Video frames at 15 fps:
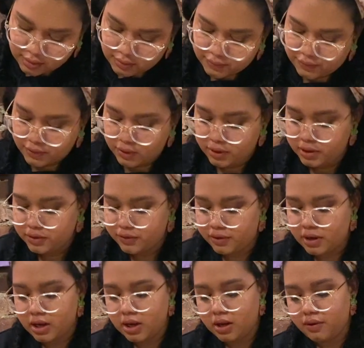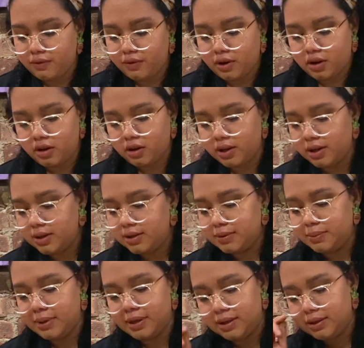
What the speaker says: Phone is ringing for cookies, but